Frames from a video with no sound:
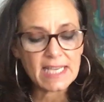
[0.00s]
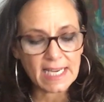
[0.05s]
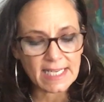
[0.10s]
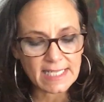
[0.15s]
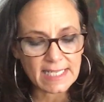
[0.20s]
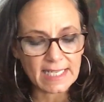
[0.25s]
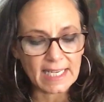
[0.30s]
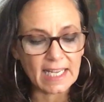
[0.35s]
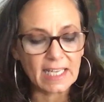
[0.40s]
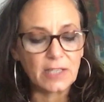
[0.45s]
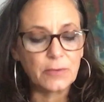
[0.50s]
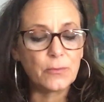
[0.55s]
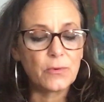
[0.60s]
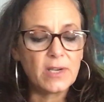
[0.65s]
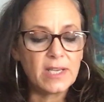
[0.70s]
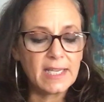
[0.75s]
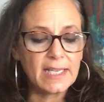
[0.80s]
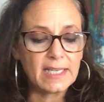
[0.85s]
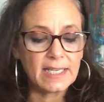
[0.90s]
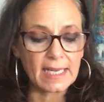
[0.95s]
1881,
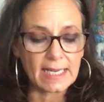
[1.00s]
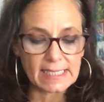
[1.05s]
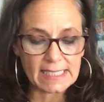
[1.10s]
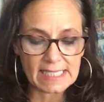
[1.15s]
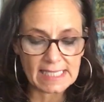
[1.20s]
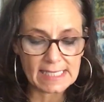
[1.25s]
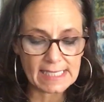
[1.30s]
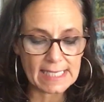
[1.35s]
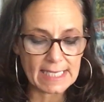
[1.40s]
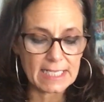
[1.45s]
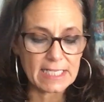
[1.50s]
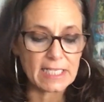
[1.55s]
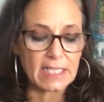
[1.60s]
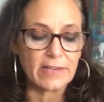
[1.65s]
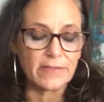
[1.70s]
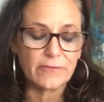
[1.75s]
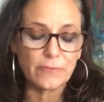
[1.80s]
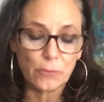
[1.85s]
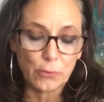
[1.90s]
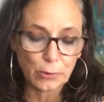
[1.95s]

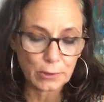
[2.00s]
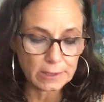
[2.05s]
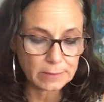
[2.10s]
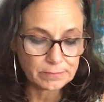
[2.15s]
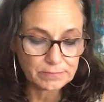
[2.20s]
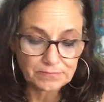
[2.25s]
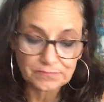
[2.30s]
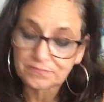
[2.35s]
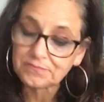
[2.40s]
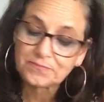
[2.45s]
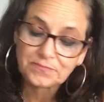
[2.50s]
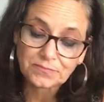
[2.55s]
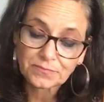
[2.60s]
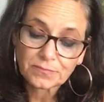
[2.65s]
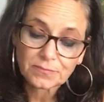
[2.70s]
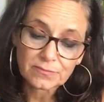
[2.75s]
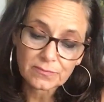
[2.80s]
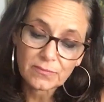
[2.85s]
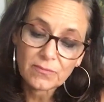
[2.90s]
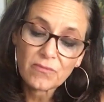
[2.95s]
1964,
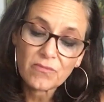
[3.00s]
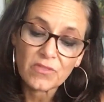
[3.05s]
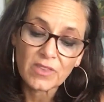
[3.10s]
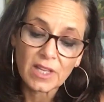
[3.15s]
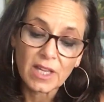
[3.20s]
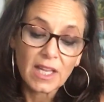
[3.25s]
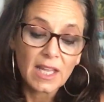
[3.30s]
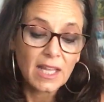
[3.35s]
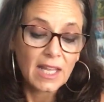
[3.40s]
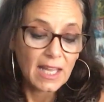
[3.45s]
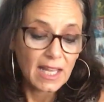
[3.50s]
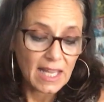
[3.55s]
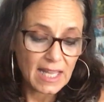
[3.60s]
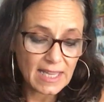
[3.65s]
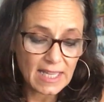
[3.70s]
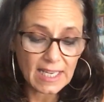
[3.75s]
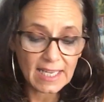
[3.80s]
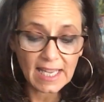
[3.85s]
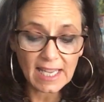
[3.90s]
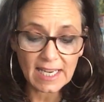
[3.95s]
and
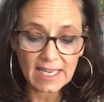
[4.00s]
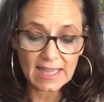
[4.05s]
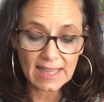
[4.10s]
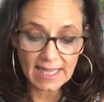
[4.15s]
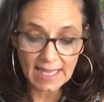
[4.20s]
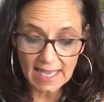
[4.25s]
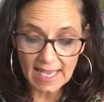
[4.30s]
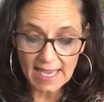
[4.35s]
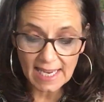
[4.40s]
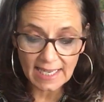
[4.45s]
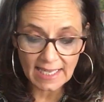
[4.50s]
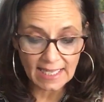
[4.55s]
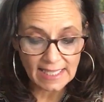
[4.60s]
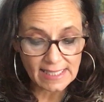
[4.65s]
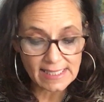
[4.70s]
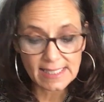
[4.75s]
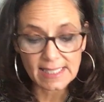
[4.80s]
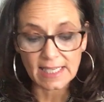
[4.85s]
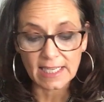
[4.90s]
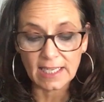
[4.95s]
then again in the
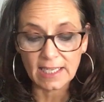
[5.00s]
80s.